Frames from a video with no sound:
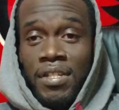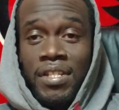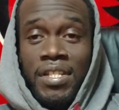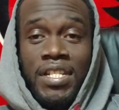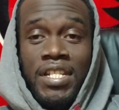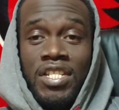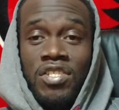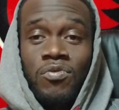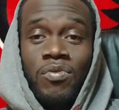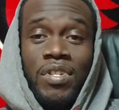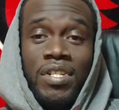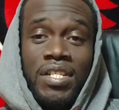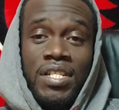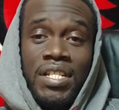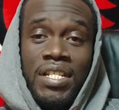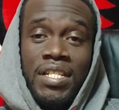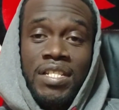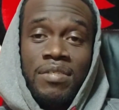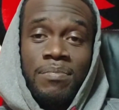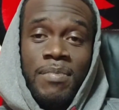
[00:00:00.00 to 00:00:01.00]
It is what it
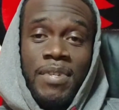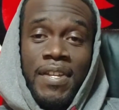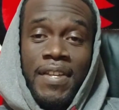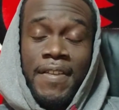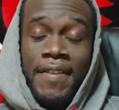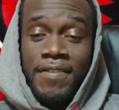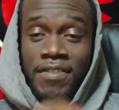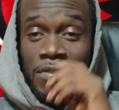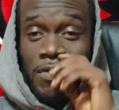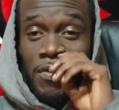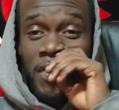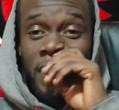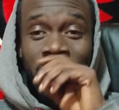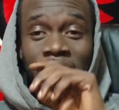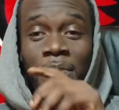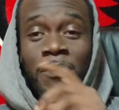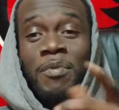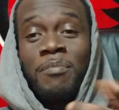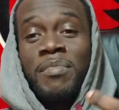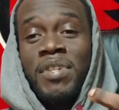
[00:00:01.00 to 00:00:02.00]
is, man. So
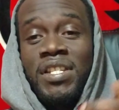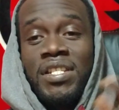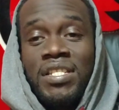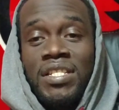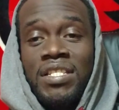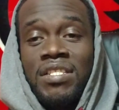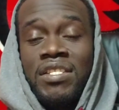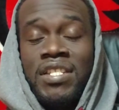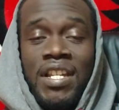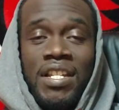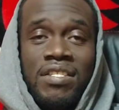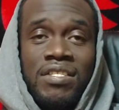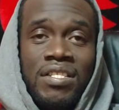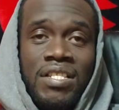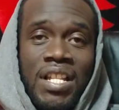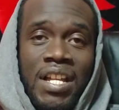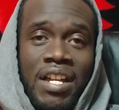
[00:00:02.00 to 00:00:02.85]
give up a minute and change a